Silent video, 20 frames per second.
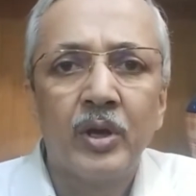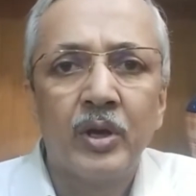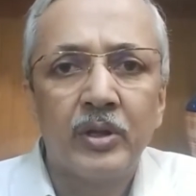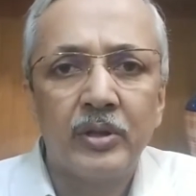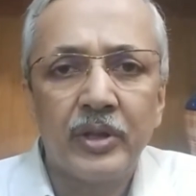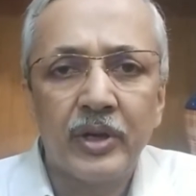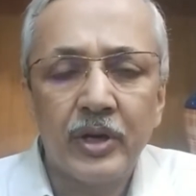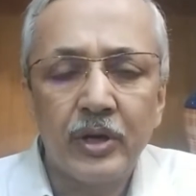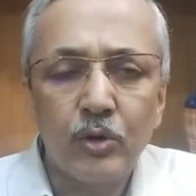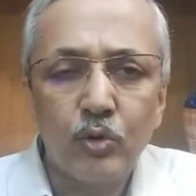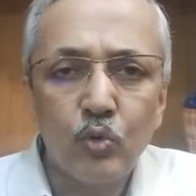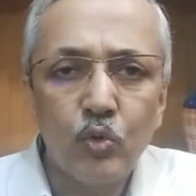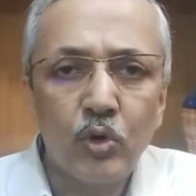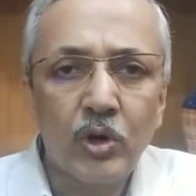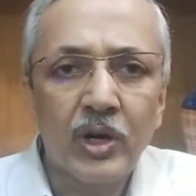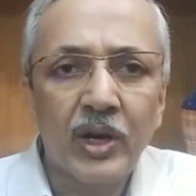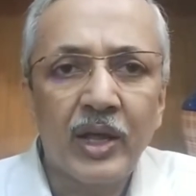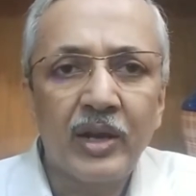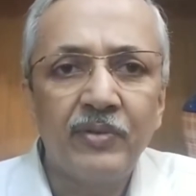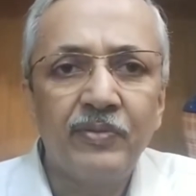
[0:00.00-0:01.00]
There are two
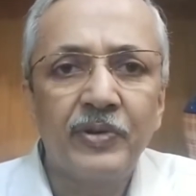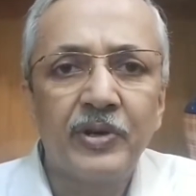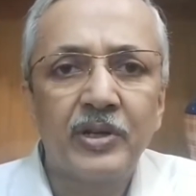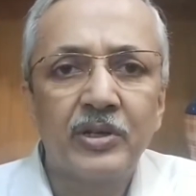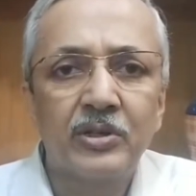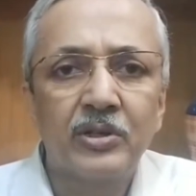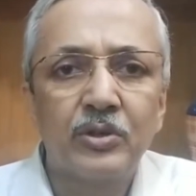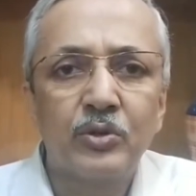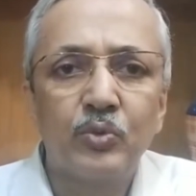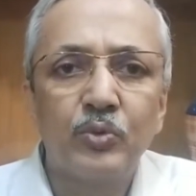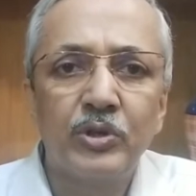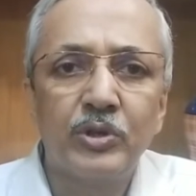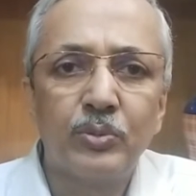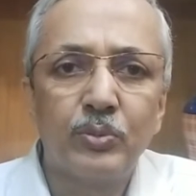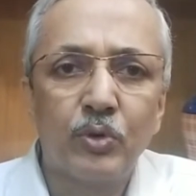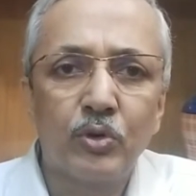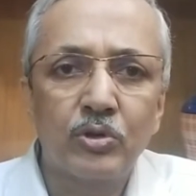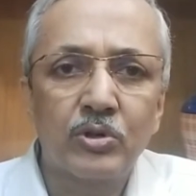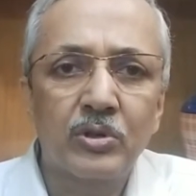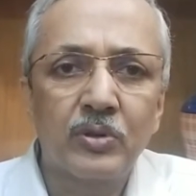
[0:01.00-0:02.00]
clarifications which
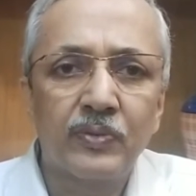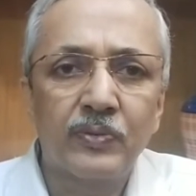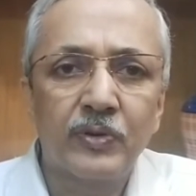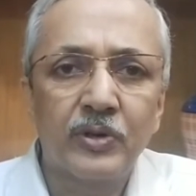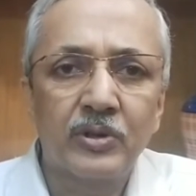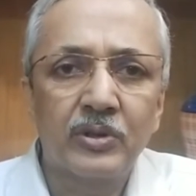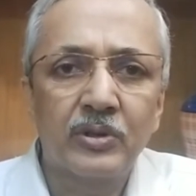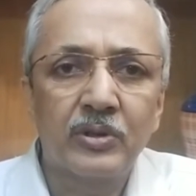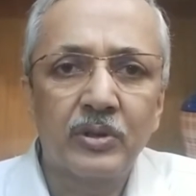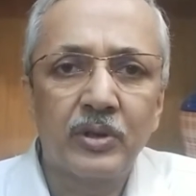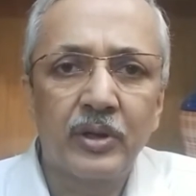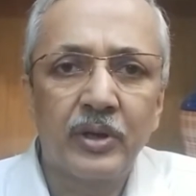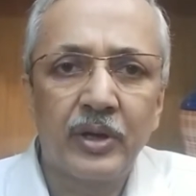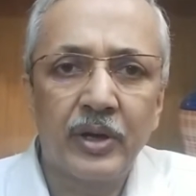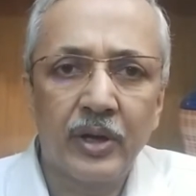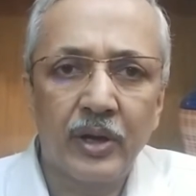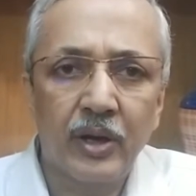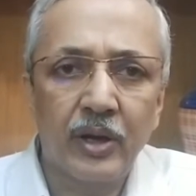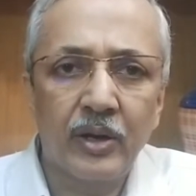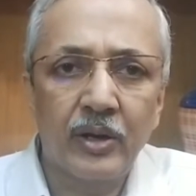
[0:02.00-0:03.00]
most of us
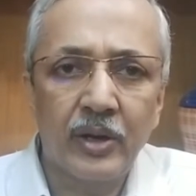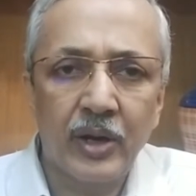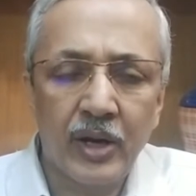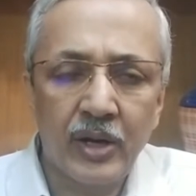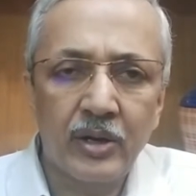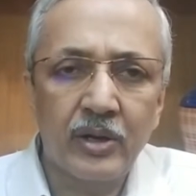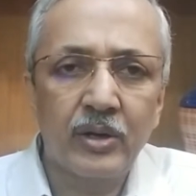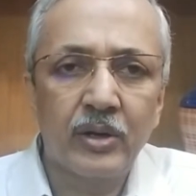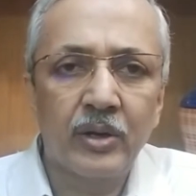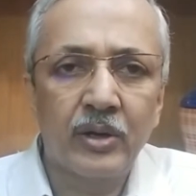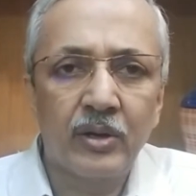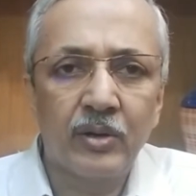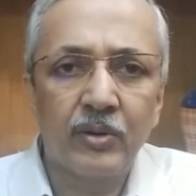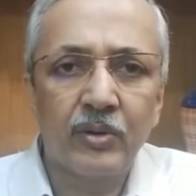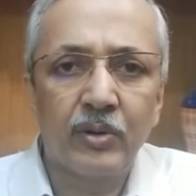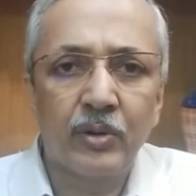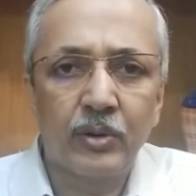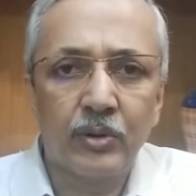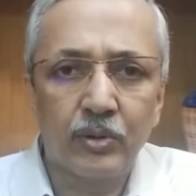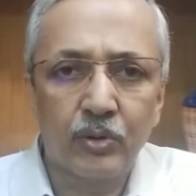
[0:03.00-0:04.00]
get
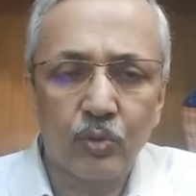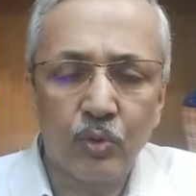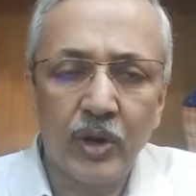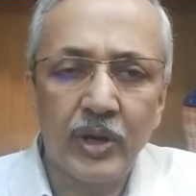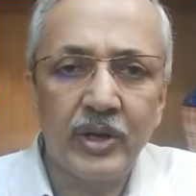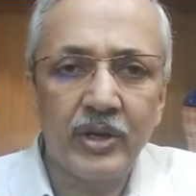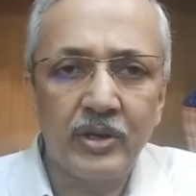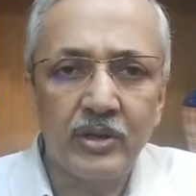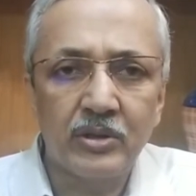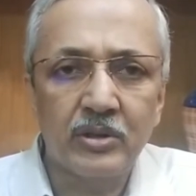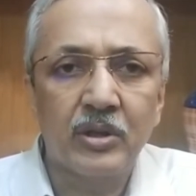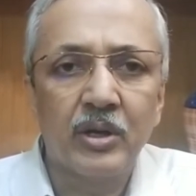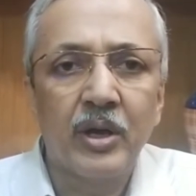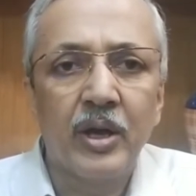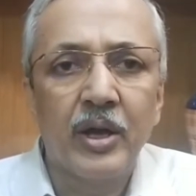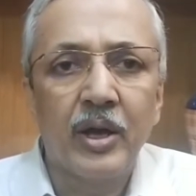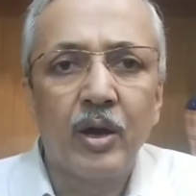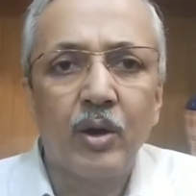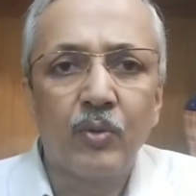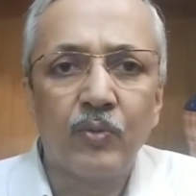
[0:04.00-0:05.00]
queries.
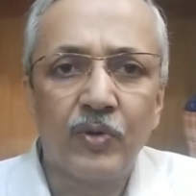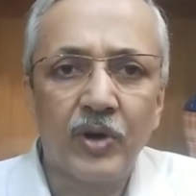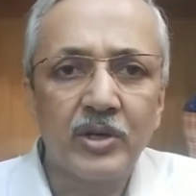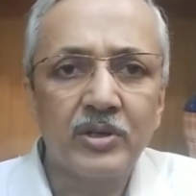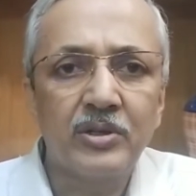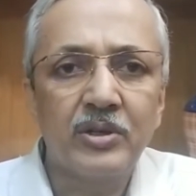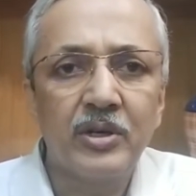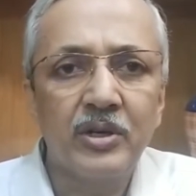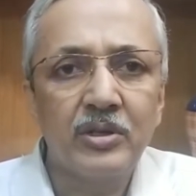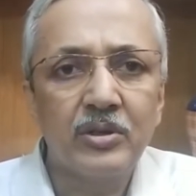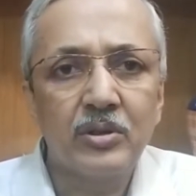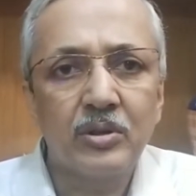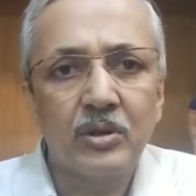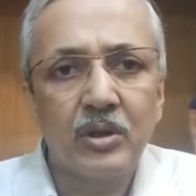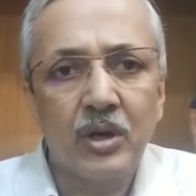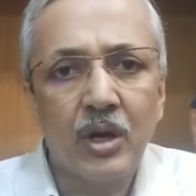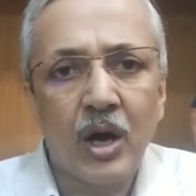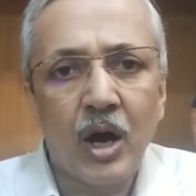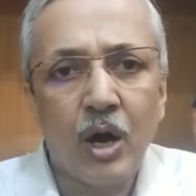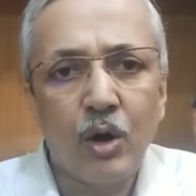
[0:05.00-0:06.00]
First is
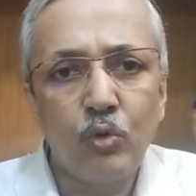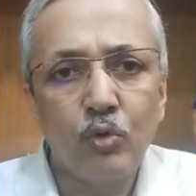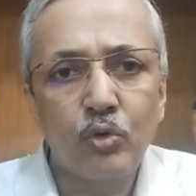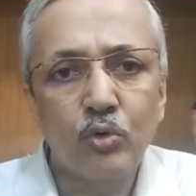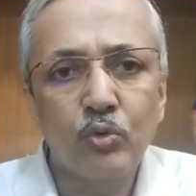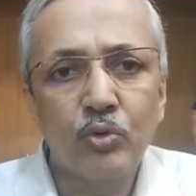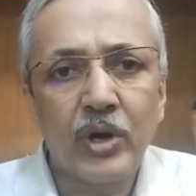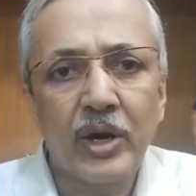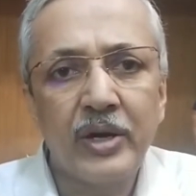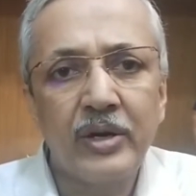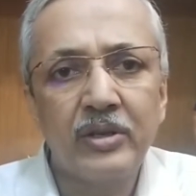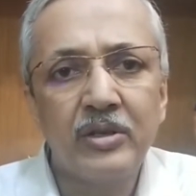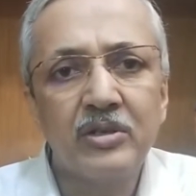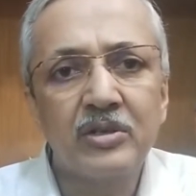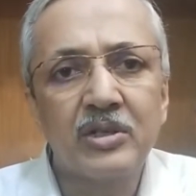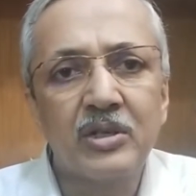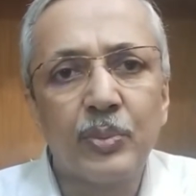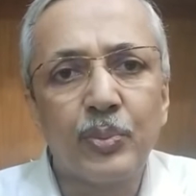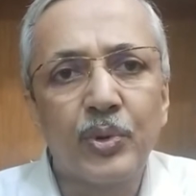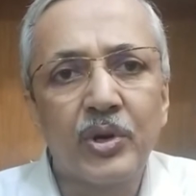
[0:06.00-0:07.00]
how to write
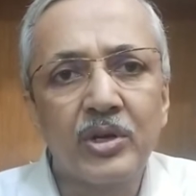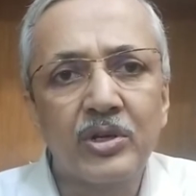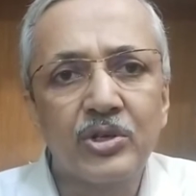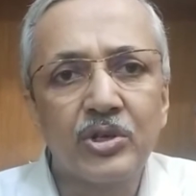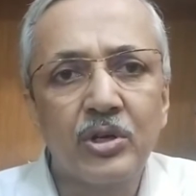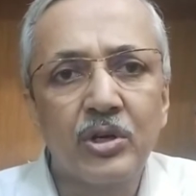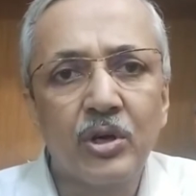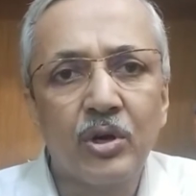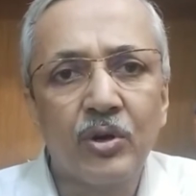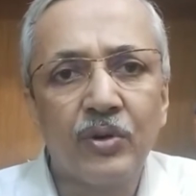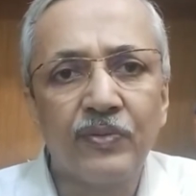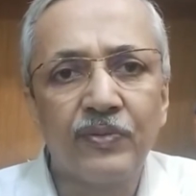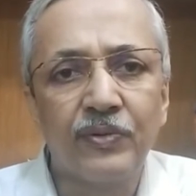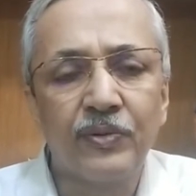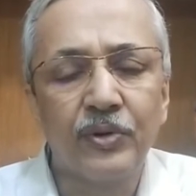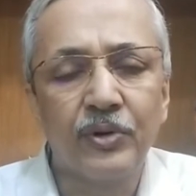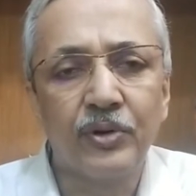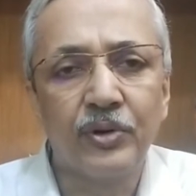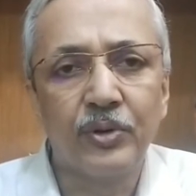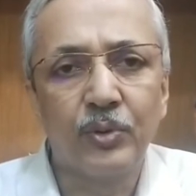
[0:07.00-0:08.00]
this separation of
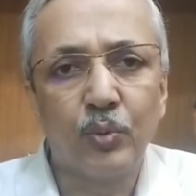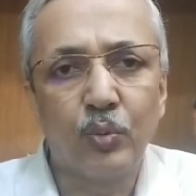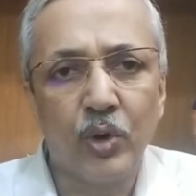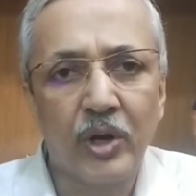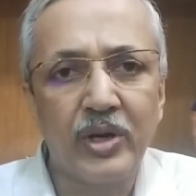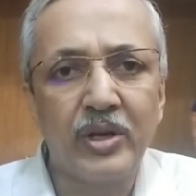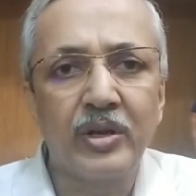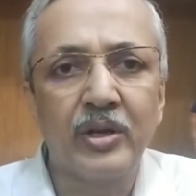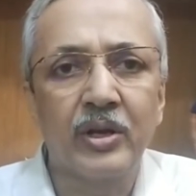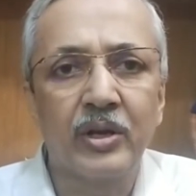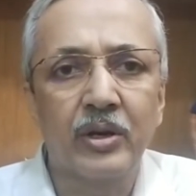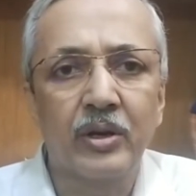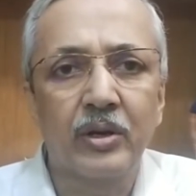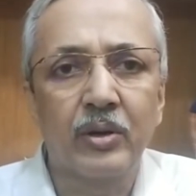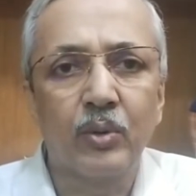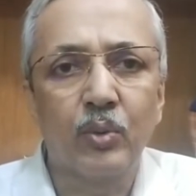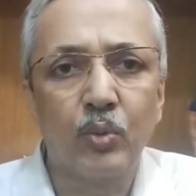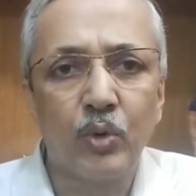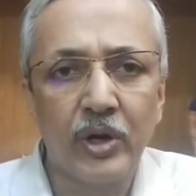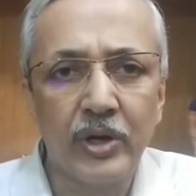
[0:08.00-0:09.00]
1
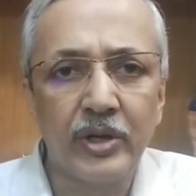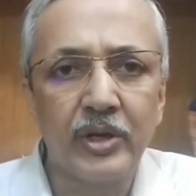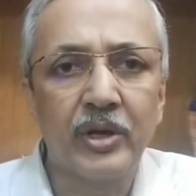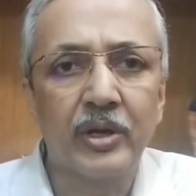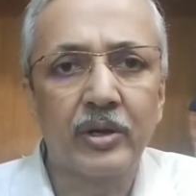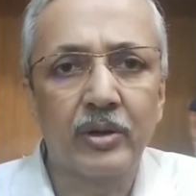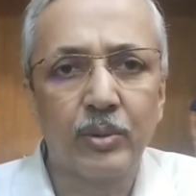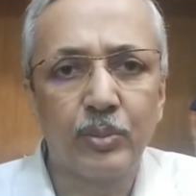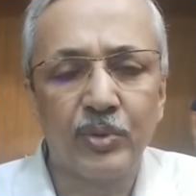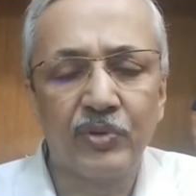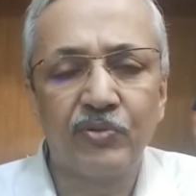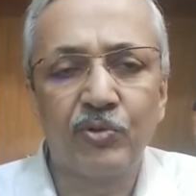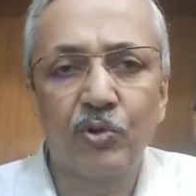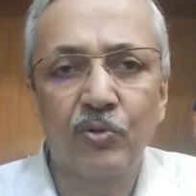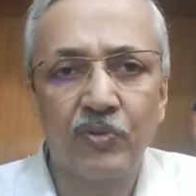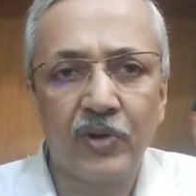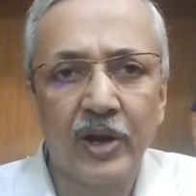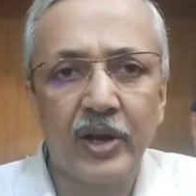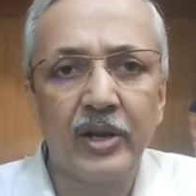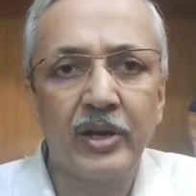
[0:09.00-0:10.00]
year
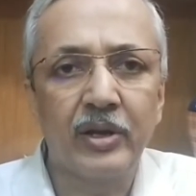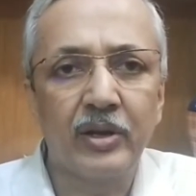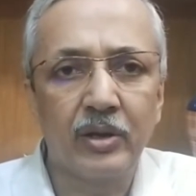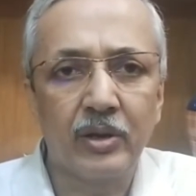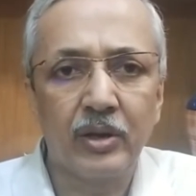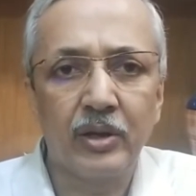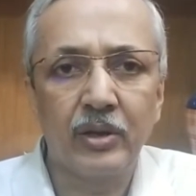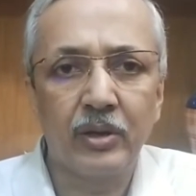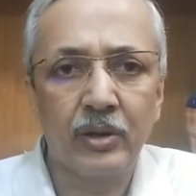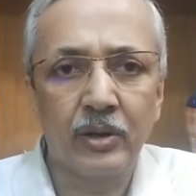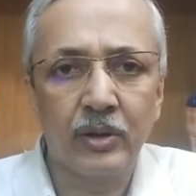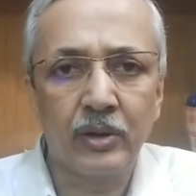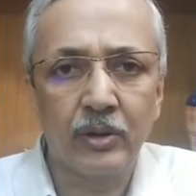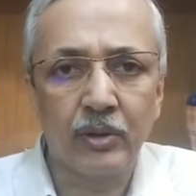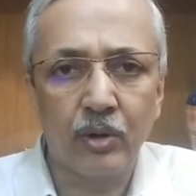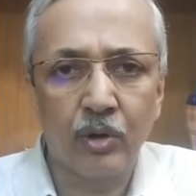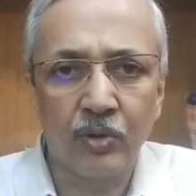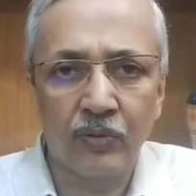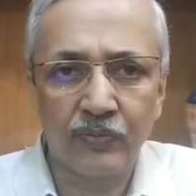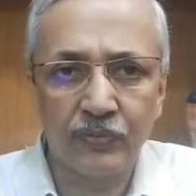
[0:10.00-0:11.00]
before
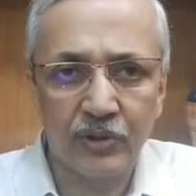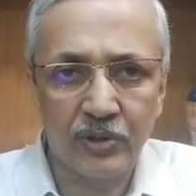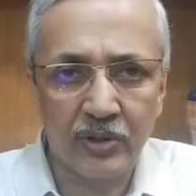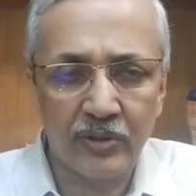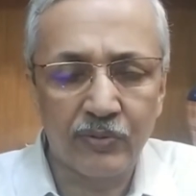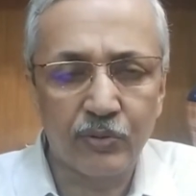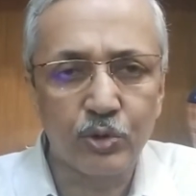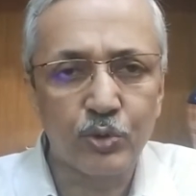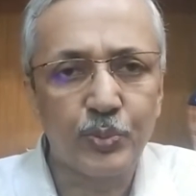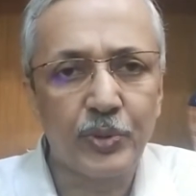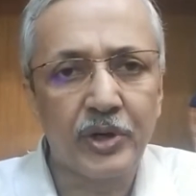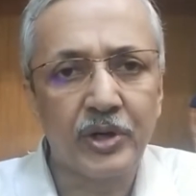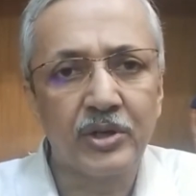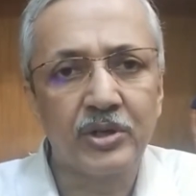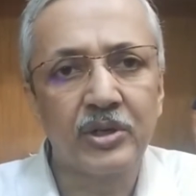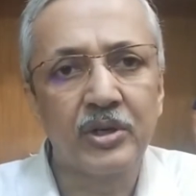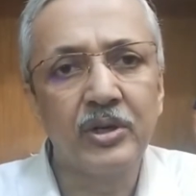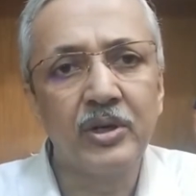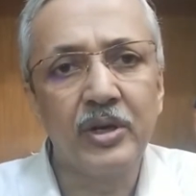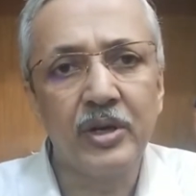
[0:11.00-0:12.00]
filing of the divorce
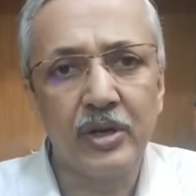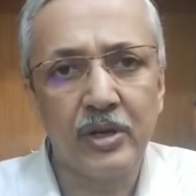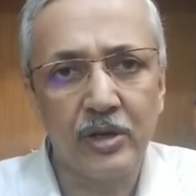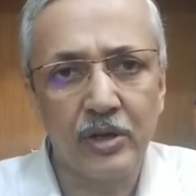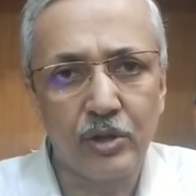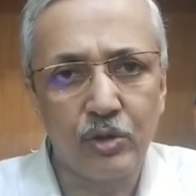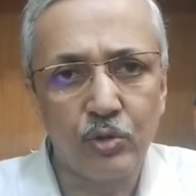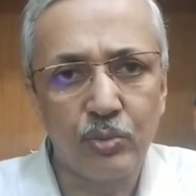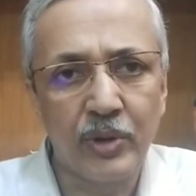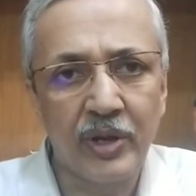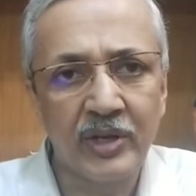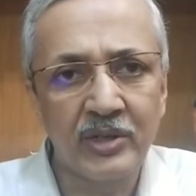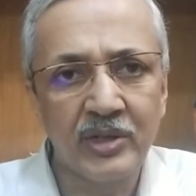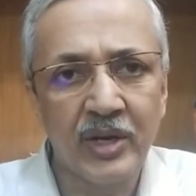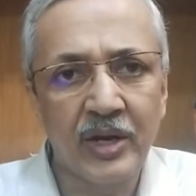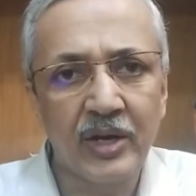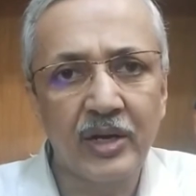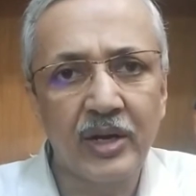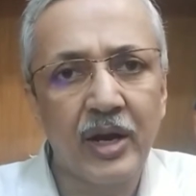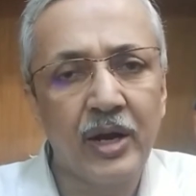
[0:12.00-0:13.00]
petition in Hindu Marriage
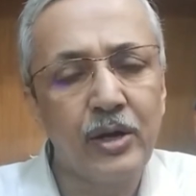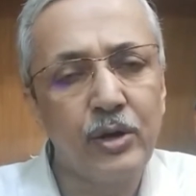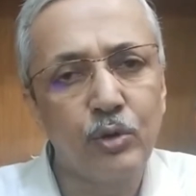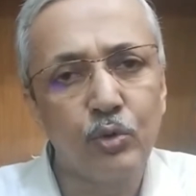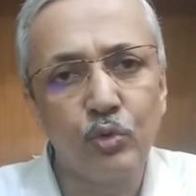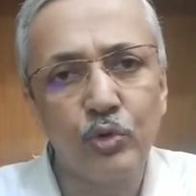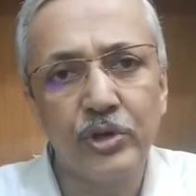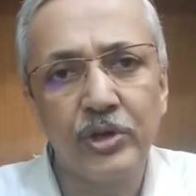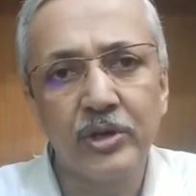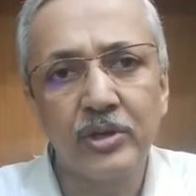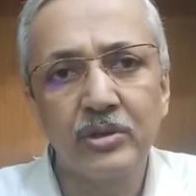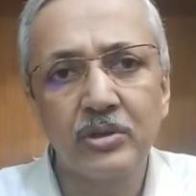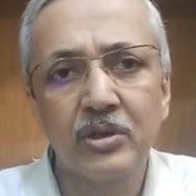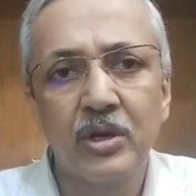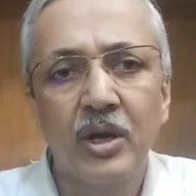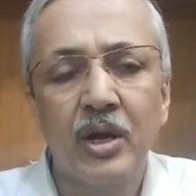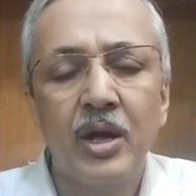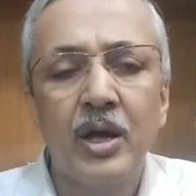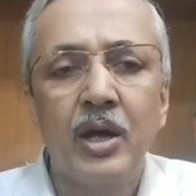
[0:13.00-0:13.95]
Act, and 2 years